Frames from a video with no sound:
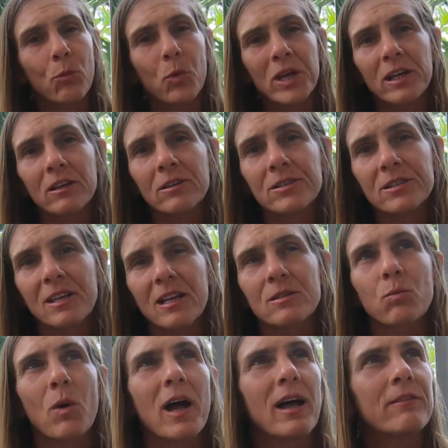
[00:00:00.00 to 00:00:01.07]
wheels
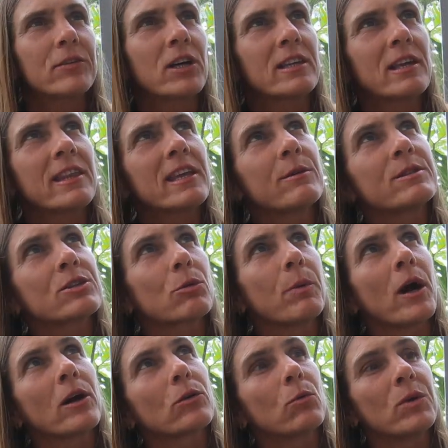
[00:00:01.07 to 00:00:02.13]
as well. I forget, I think it was their
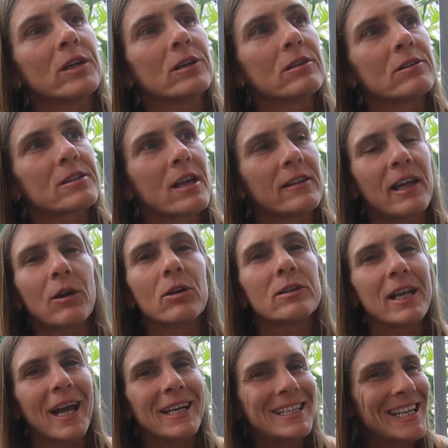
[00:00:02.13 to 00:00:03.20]
park wheels, and they were
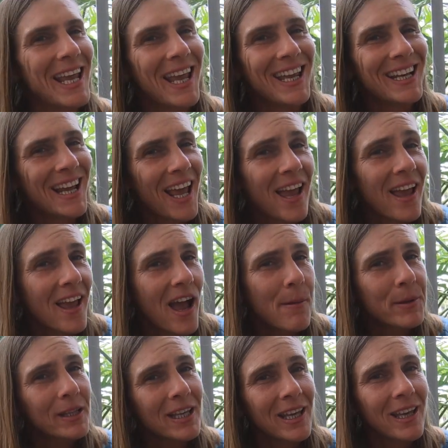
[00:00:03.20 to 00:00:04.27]
98A, I
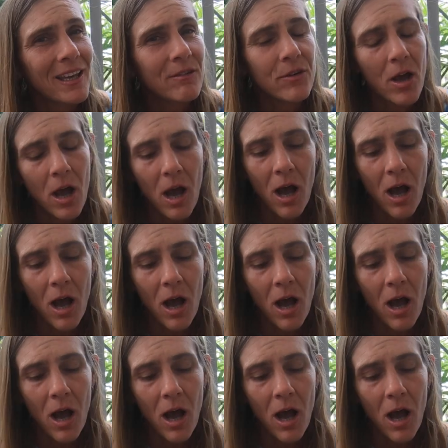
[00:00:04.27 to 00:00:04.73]
believe.